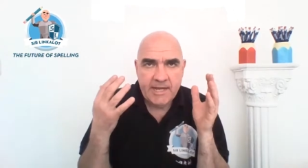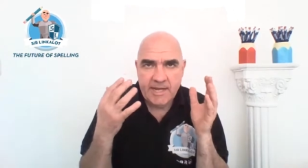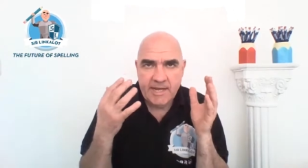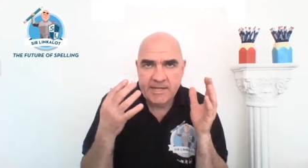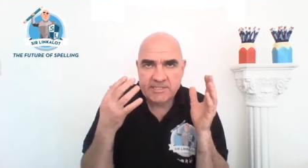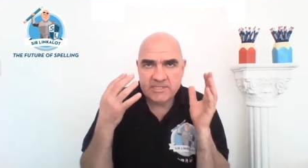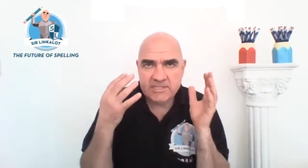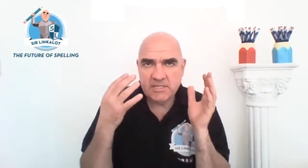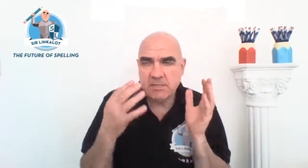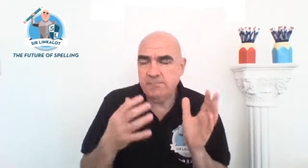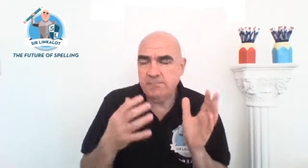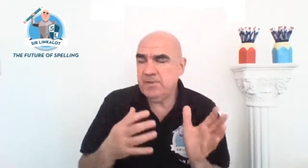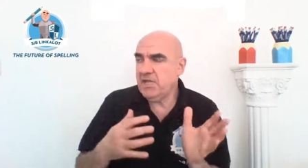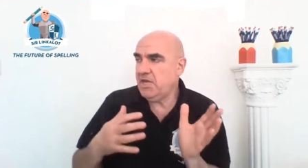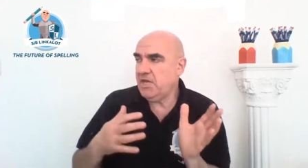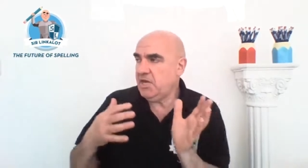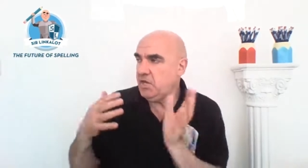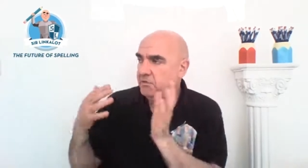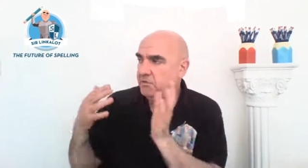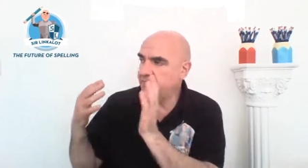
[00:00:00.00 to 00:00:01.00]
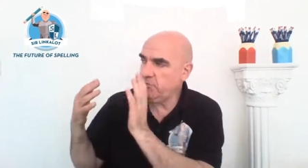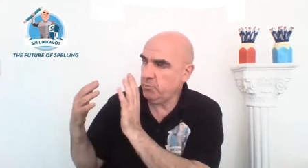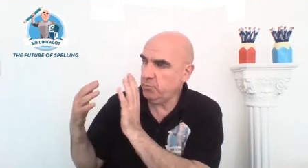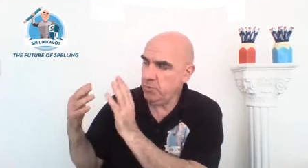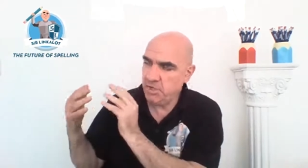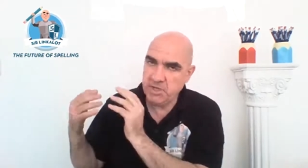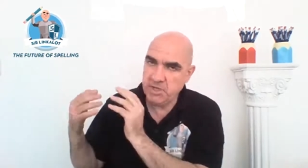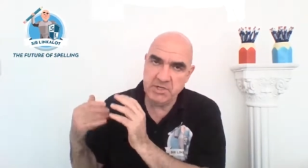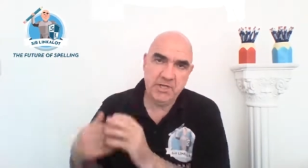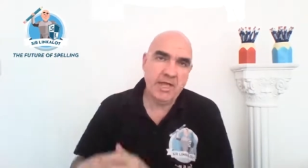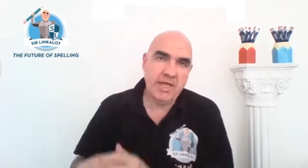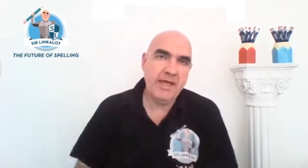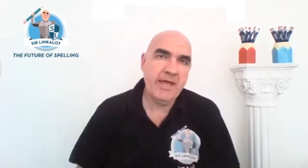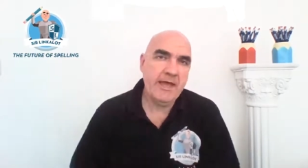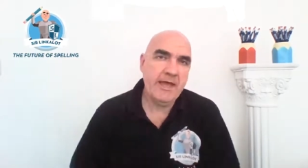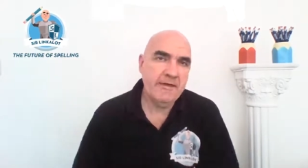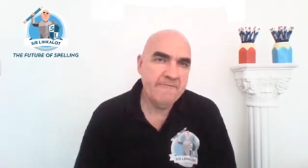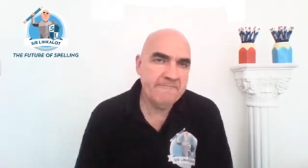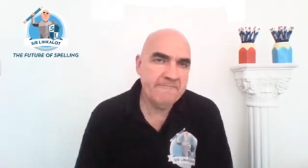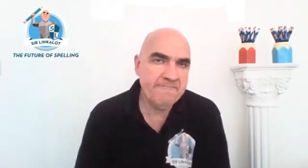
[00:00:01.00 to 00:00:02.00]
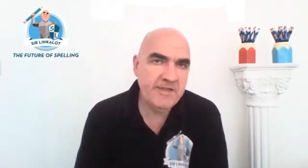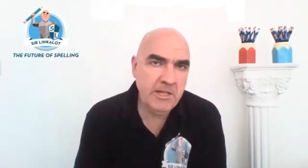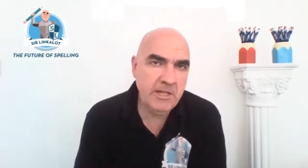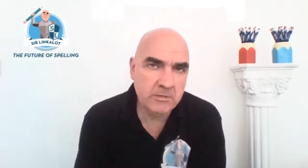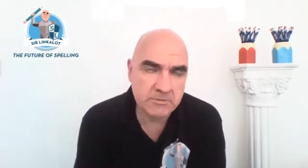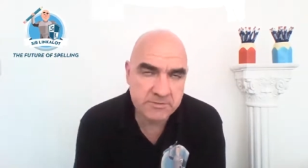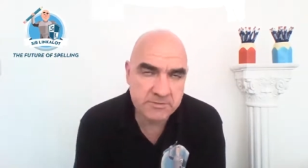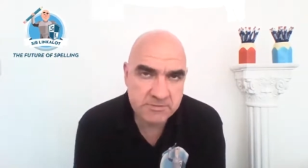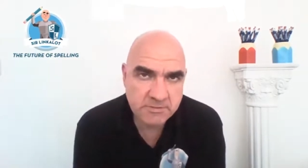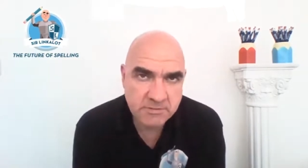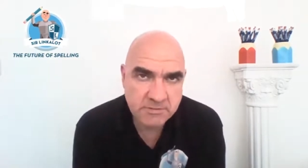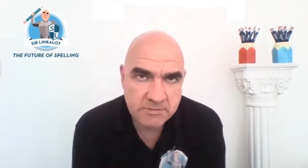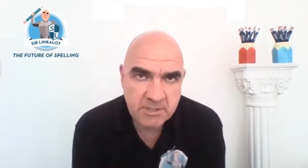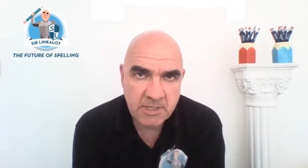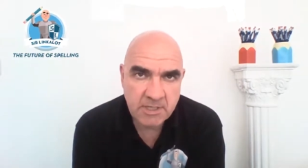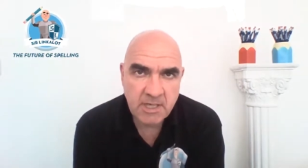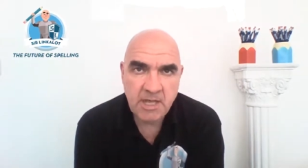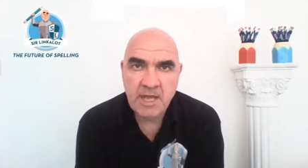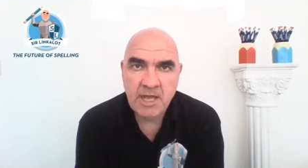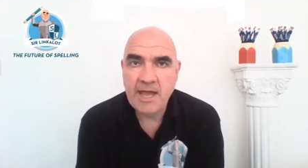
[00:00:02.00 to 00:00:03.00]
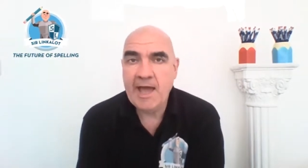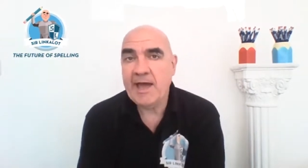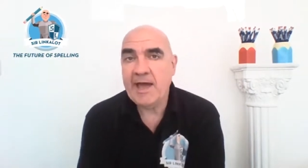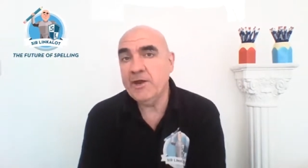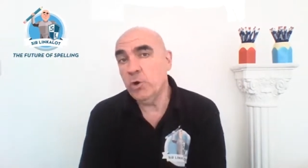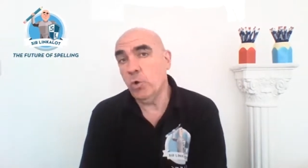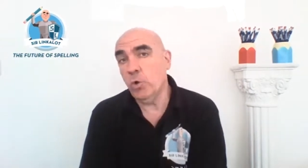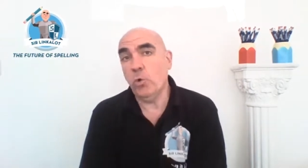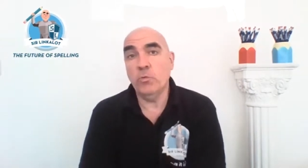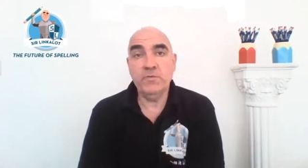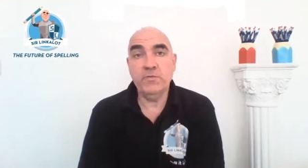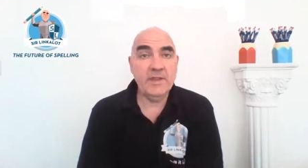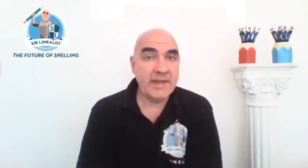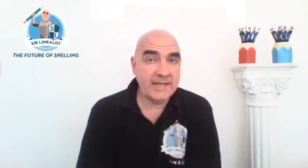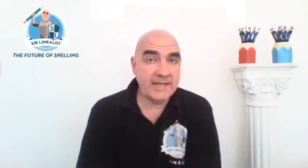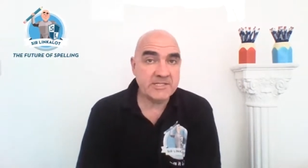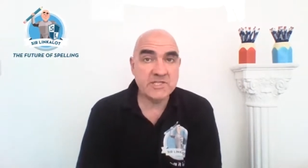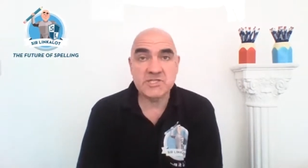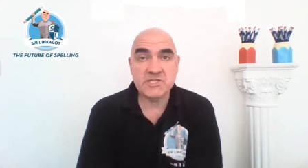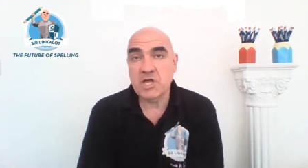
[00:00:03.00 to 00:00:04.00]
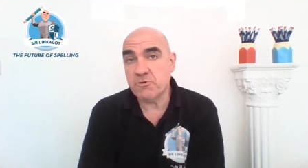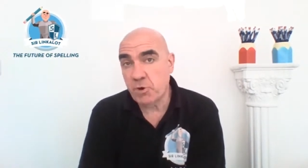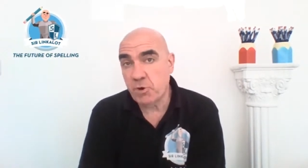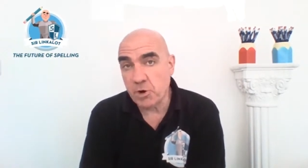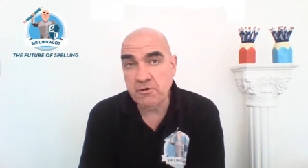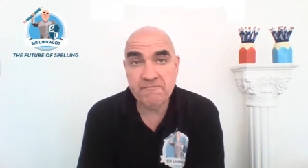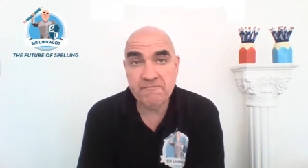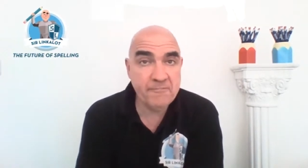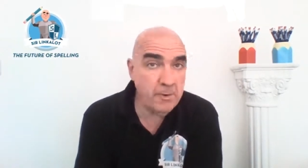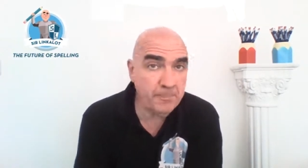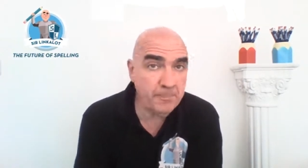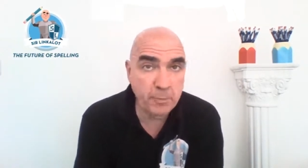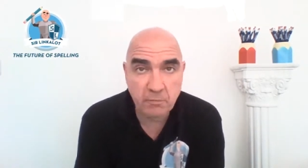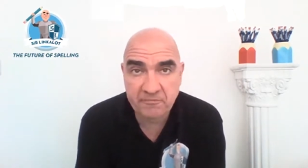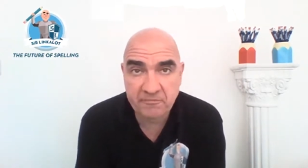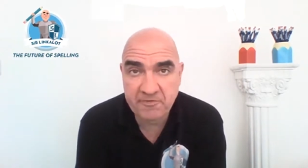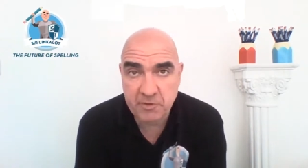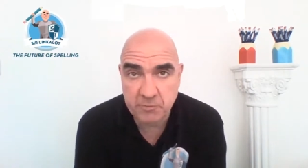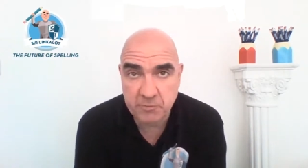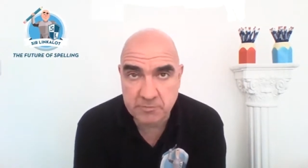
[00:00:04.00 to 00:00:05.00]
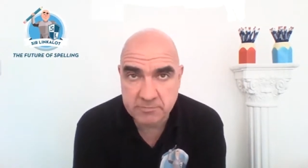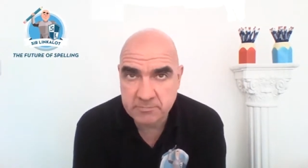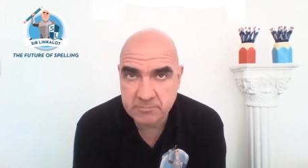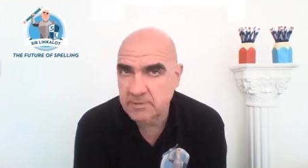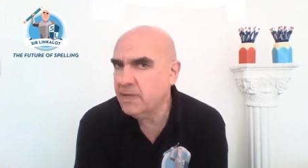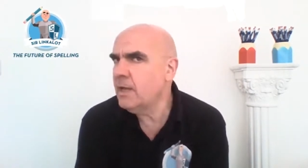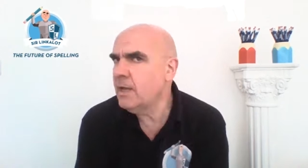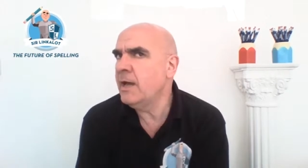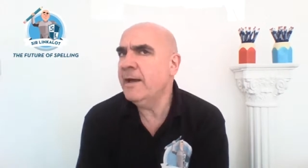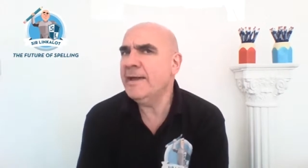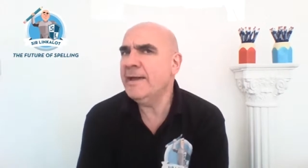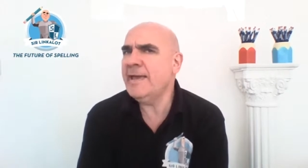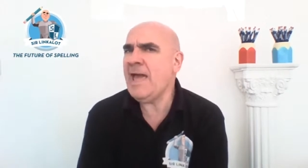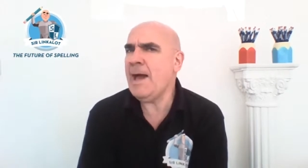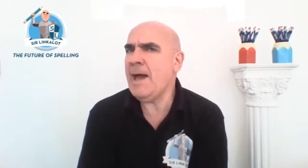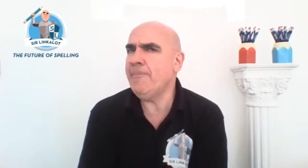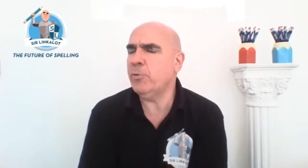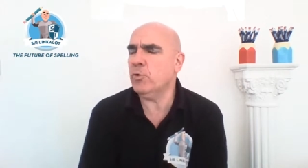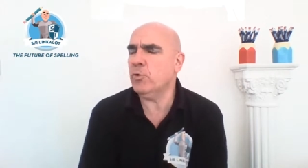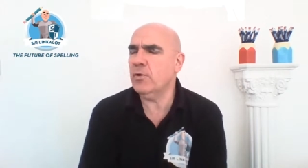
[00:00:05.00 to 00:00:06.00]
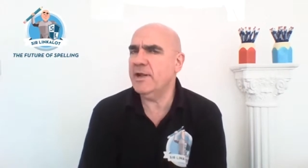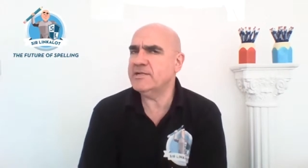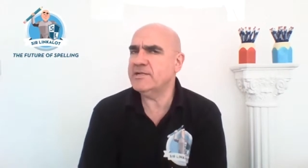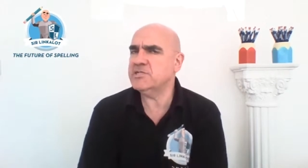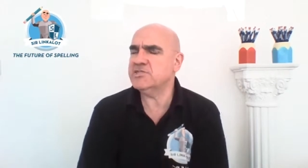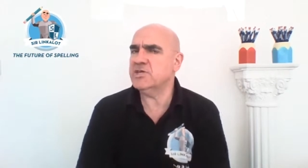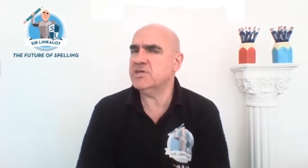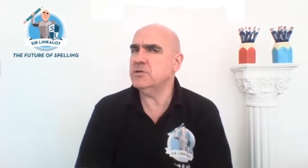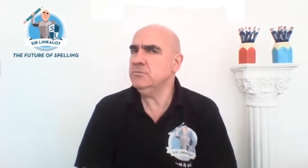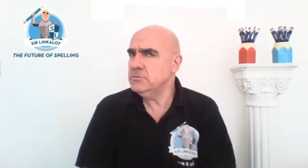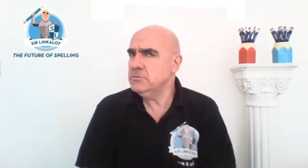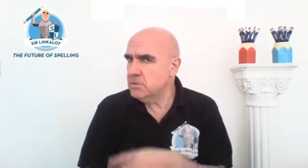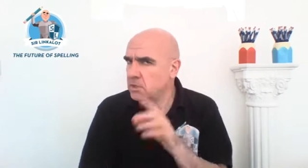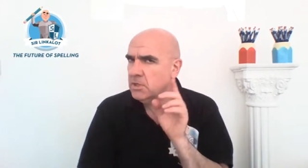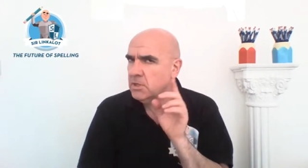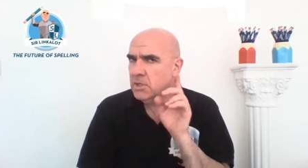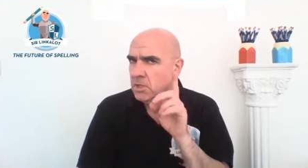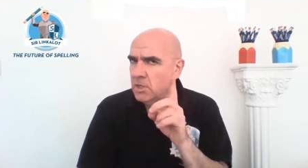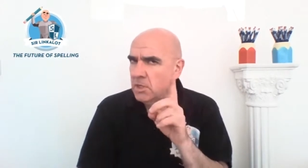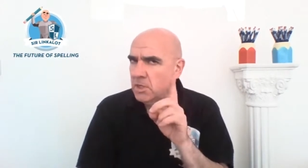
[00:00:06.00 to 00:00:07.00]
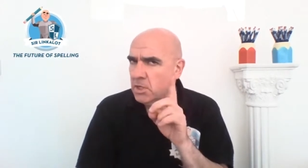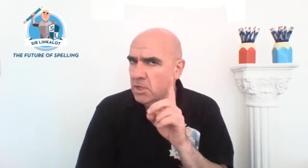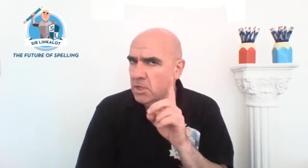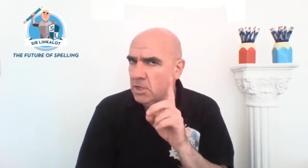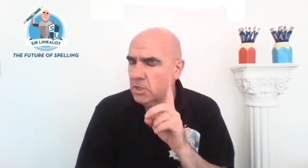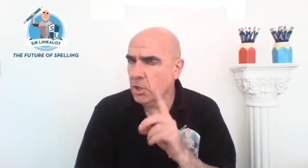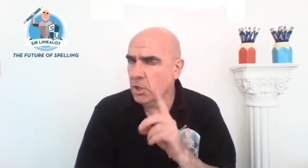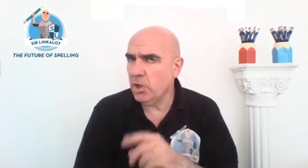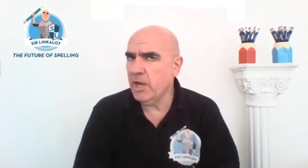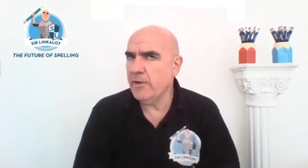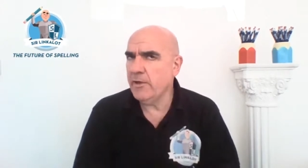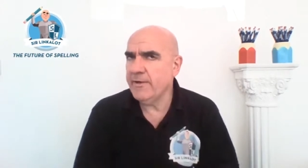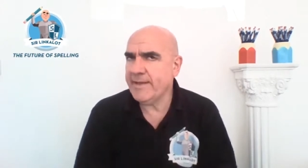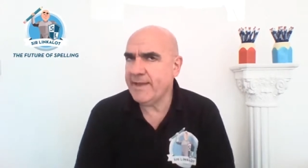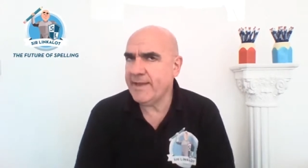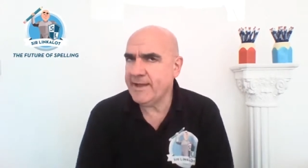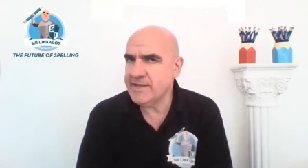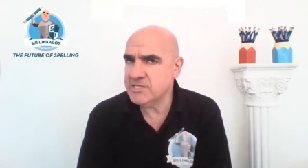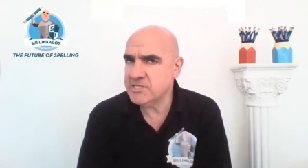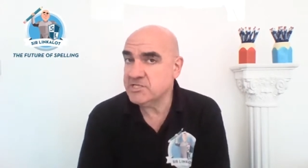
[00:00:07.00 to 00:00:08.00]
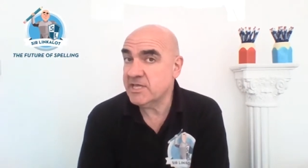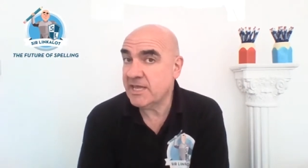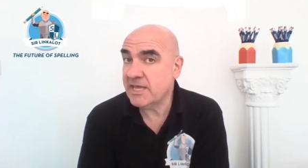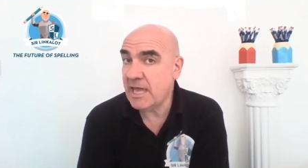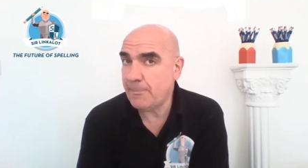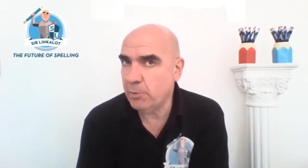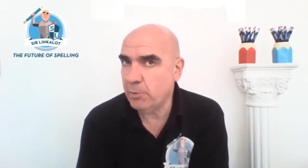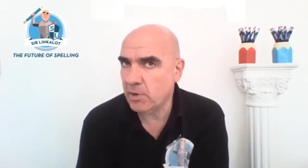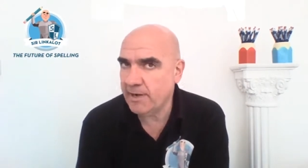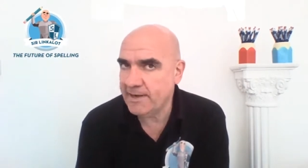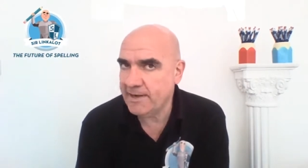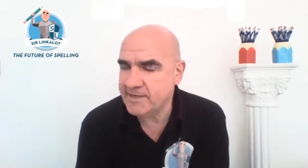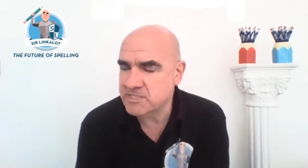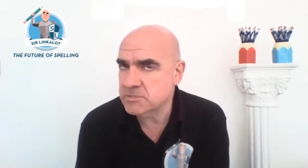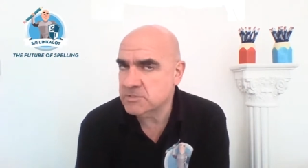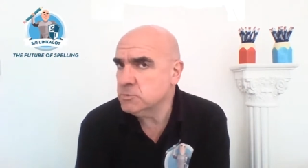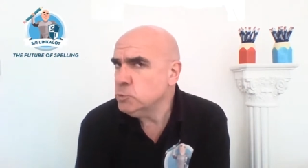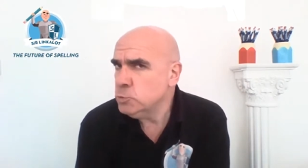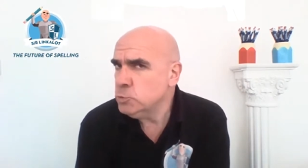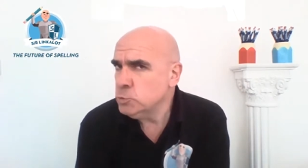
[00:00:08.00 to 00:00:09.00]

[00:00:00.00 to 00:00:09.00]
is at the beginning of the word field. And all the letters are on a football field. Capital letters, though. Not lowercase. Capital letters.